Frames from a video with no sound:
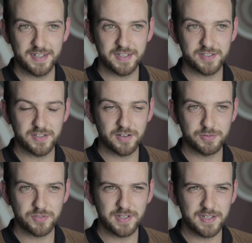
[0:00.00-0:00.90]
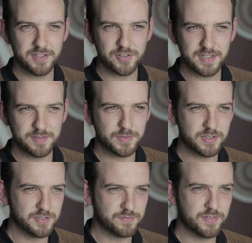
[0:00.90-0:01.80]
I just thought it was really interesting
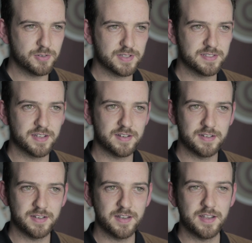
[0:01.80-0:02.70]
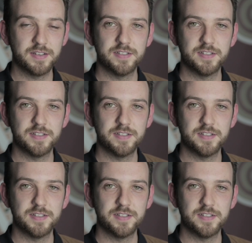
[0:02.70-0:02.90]
because it focused on